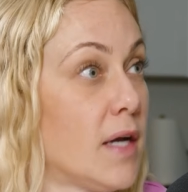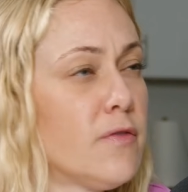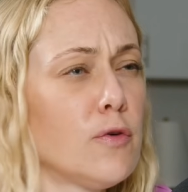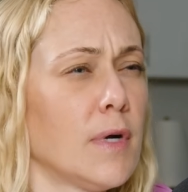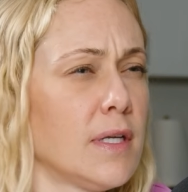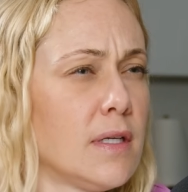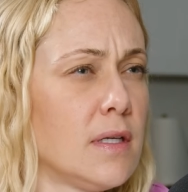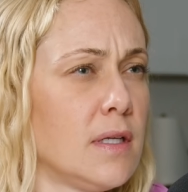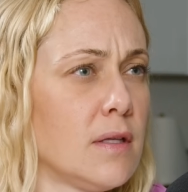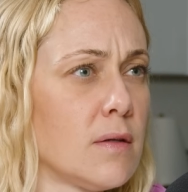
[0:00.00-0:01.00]
I never minded
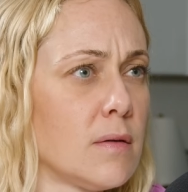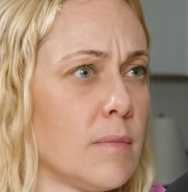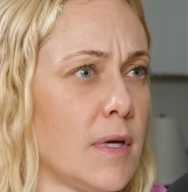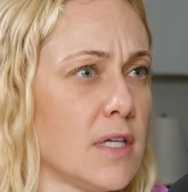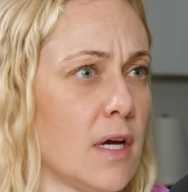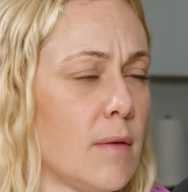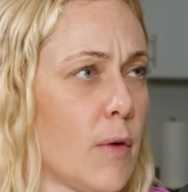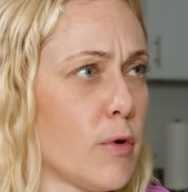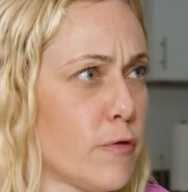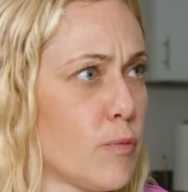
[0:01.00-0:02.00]
it either in my time.
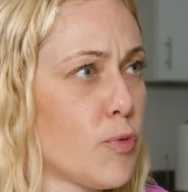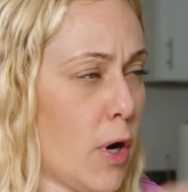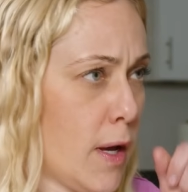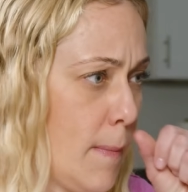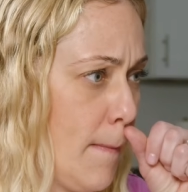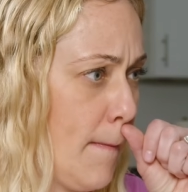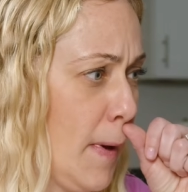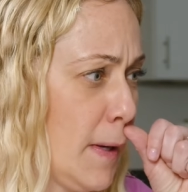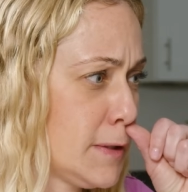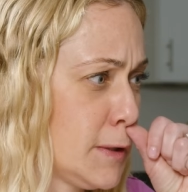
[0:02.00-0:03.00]
I worked for Prime.
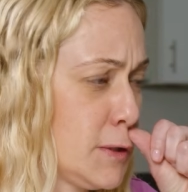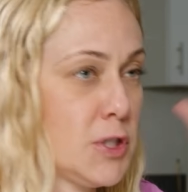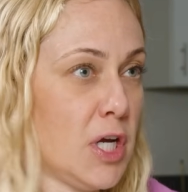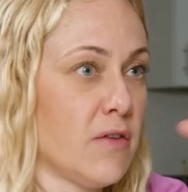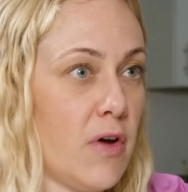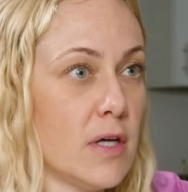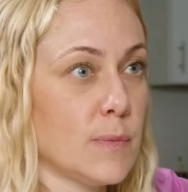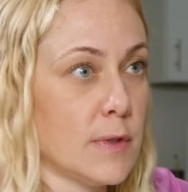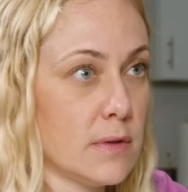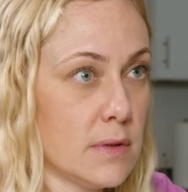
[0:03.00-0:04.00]
It's a chain of
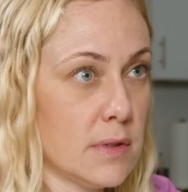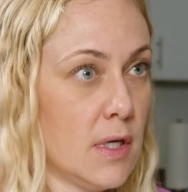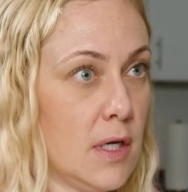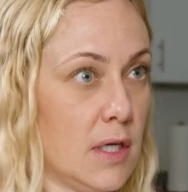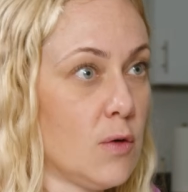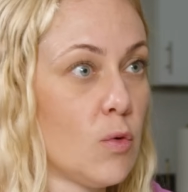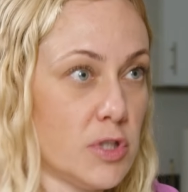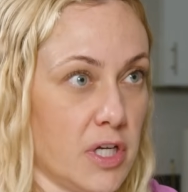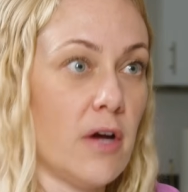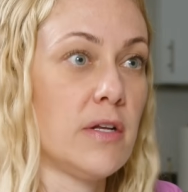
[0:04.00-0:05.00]
hospitals in
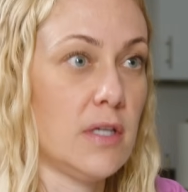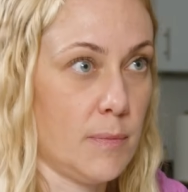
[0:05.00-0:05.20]
Orange County and